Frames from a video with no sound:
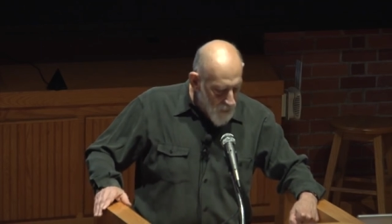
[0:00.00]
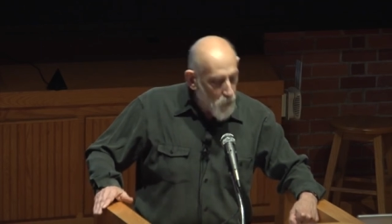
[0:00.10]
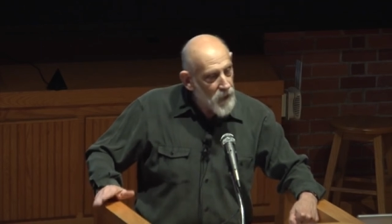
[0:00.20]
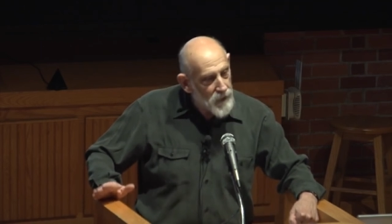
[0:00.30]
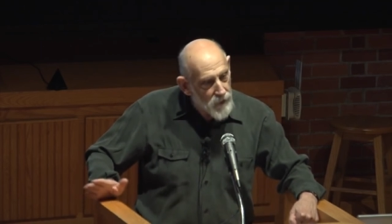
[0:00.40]

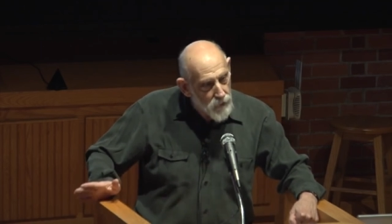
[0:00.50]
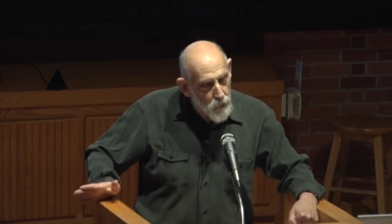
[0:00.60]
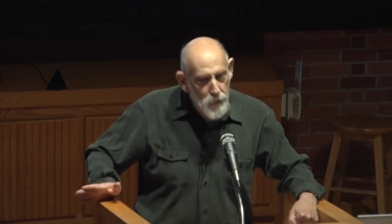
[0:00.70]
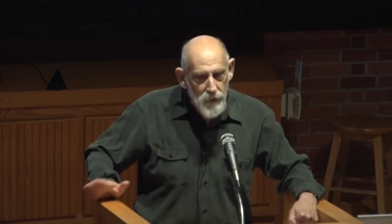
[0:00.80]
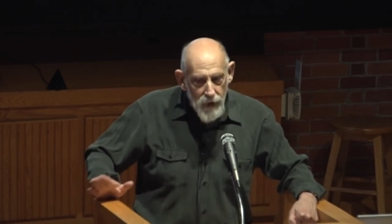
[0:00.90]
When
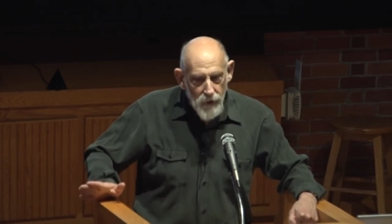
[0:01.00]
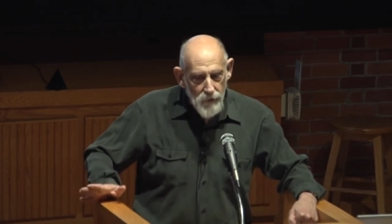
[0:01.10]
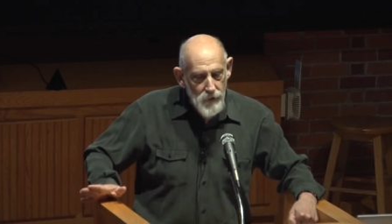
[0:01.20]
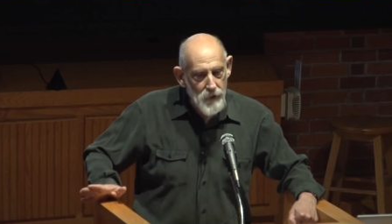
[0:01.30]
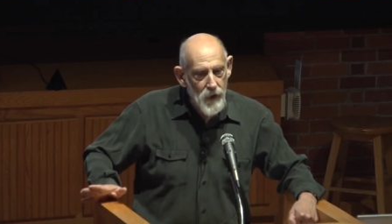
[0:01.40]
two
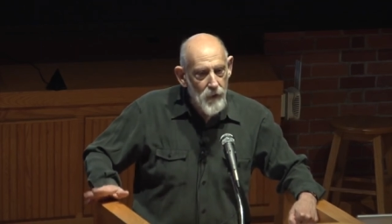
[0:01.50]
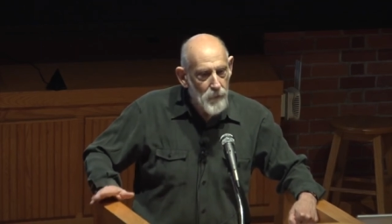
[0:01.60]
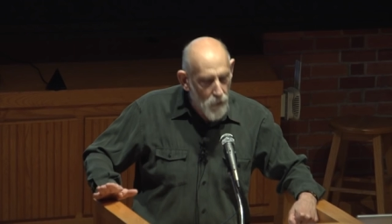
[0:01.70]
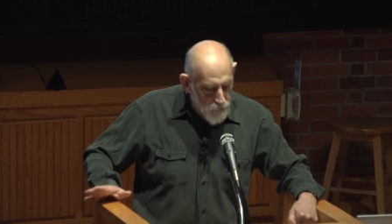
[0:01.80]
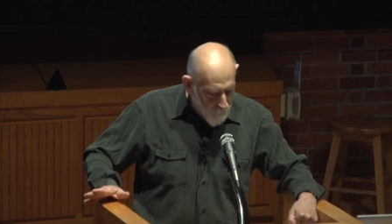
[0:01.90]
things,
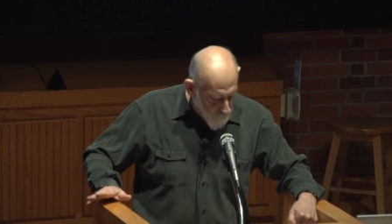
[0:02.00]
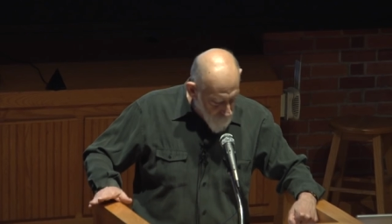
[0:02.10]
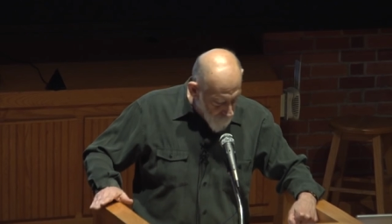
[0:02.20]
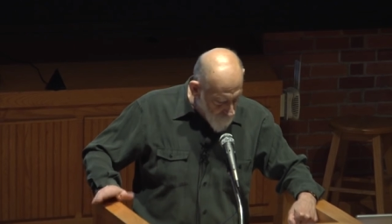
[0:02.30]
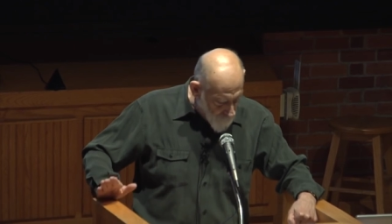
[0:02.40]
both of
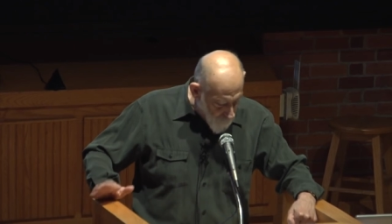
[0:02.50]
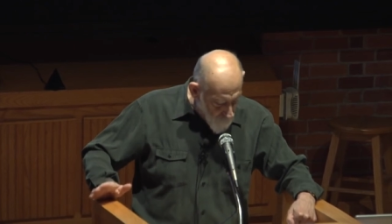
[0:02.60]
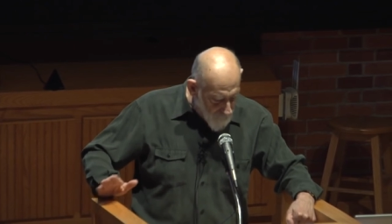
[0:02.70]
which are so